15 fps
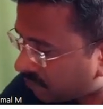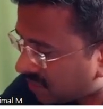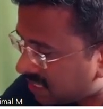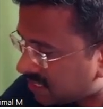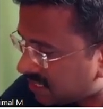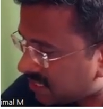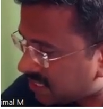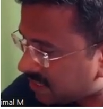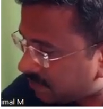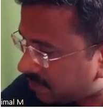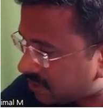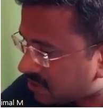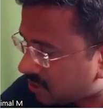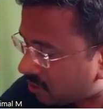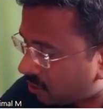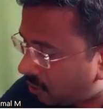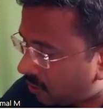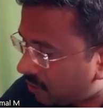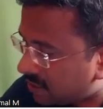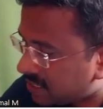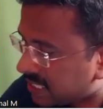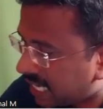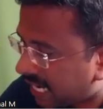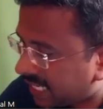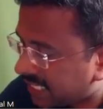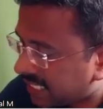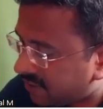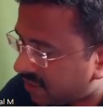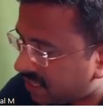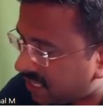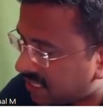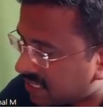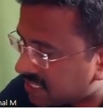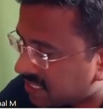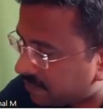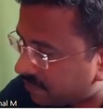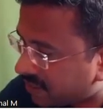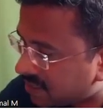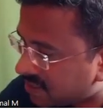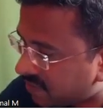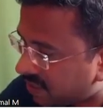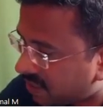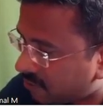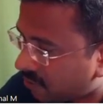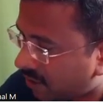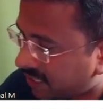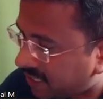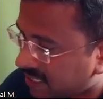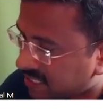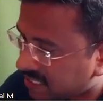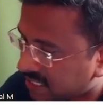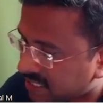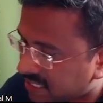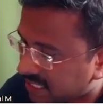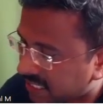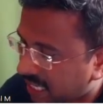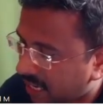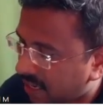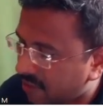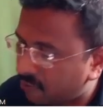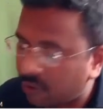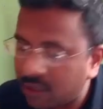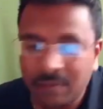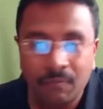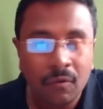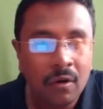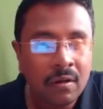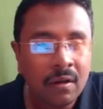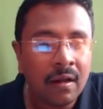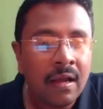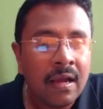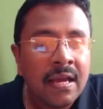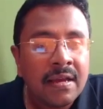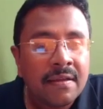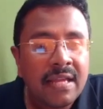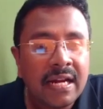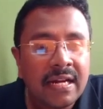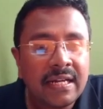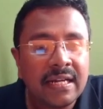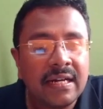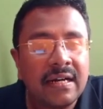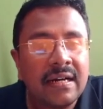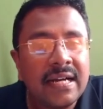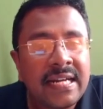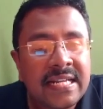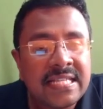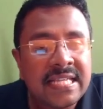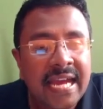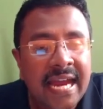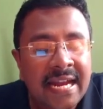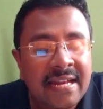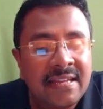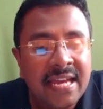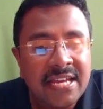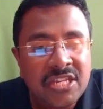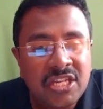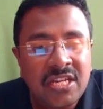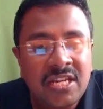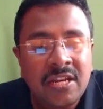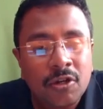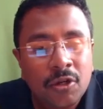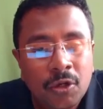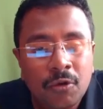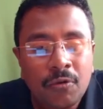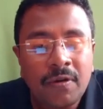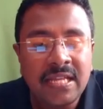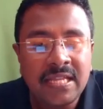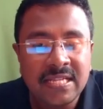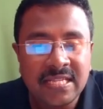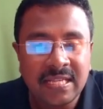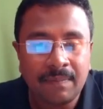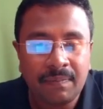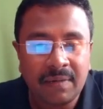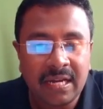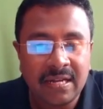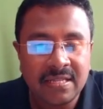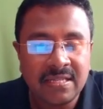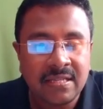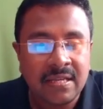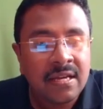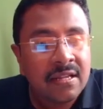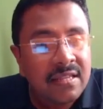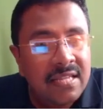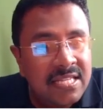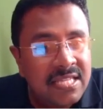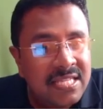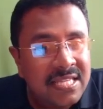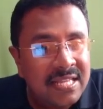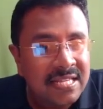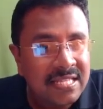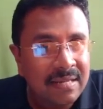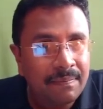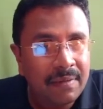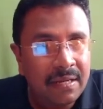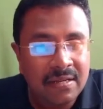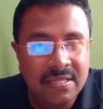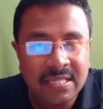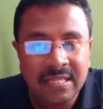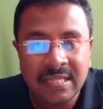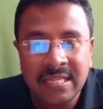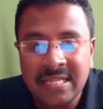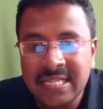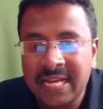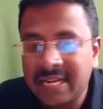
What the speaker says: these receptors are called as activating receptors. We have quite discussed in our workbook that it is NKG 2D receptors. These receptors, these